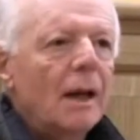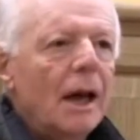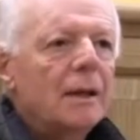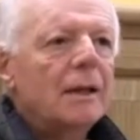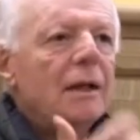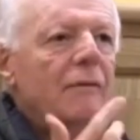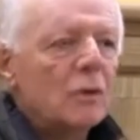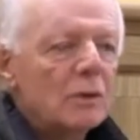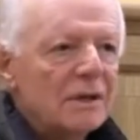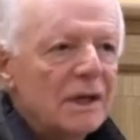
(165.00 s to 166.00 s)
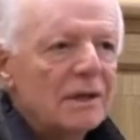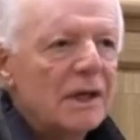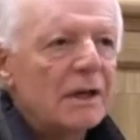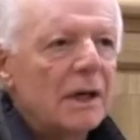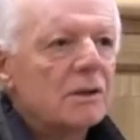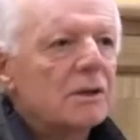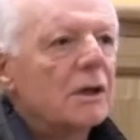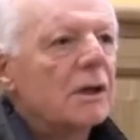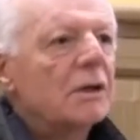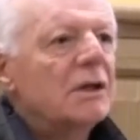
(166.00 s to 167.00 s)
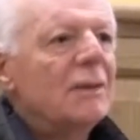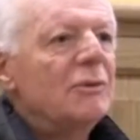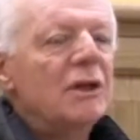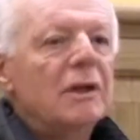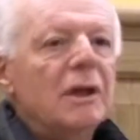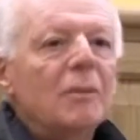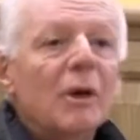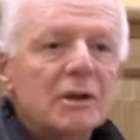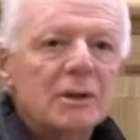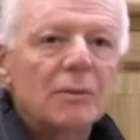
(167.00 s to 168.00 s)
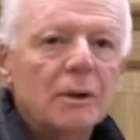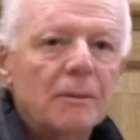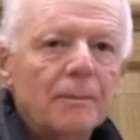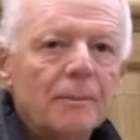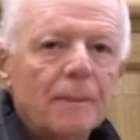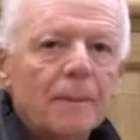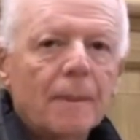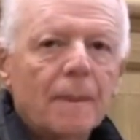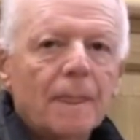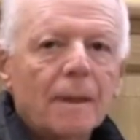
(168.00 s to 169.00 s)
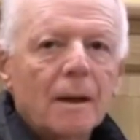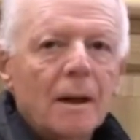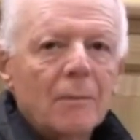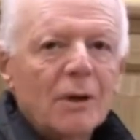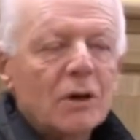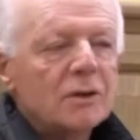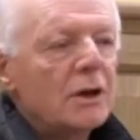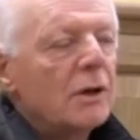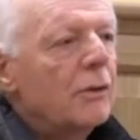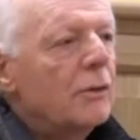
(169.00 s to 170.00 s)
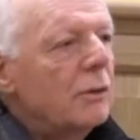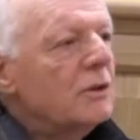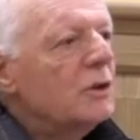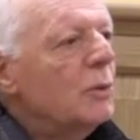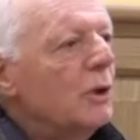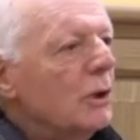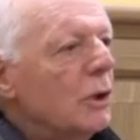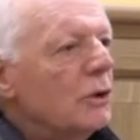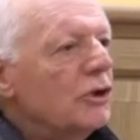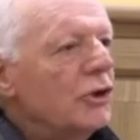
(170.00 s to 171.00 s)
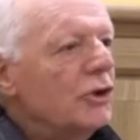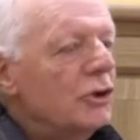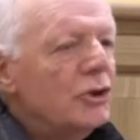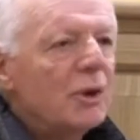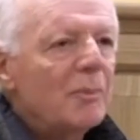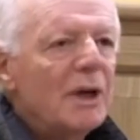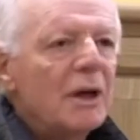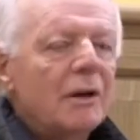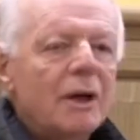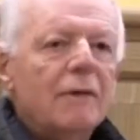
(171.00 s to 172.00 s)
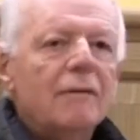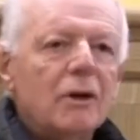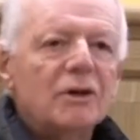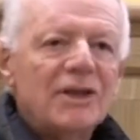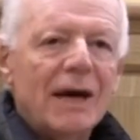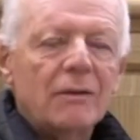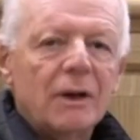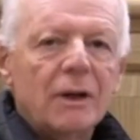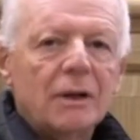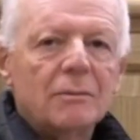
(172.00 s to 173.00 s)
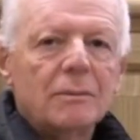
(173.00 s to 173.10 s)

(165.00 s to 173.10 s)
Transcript: And then, of course, they set out attempting the impossible. Because thoughts will continue to appear involuntarily.